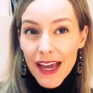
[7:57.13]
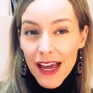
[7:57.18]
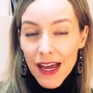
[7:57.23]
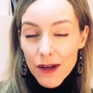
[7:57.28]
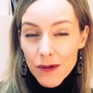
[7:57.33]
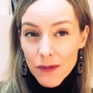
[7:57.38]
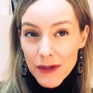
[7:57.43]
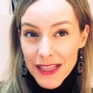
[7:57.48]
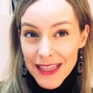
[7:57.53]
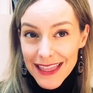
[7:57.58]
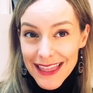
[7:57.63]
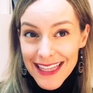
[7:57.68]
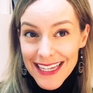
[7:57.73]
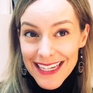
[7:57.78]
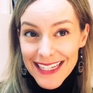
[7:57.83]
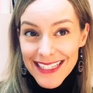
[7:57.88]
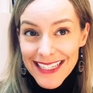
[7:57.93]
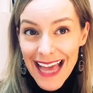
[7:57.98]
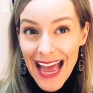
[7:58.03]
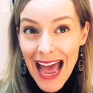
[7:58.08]
And when
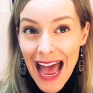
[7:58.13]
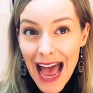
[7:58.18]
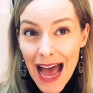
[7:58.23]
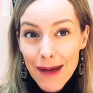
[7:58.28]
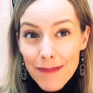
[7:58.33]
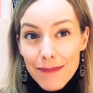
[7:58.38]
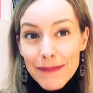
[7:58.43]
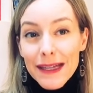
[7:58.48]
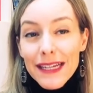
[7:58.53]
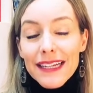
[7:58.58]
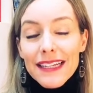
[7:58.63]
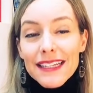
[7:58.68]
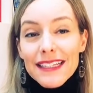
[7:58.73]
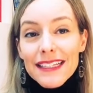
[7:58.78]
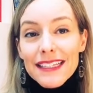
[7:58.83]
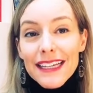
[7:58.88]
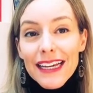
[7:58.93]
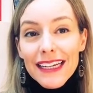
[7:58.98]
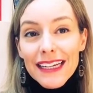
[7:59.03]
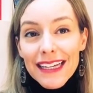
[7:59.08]
this
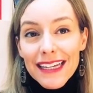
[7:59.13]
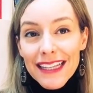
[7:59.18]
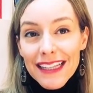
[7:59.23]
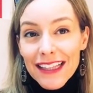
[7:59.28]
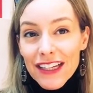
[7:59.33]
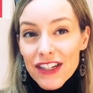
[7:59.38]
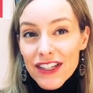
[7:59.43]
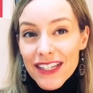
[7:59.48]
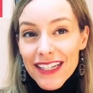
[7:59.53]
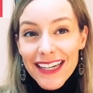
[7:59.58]
happens, there's a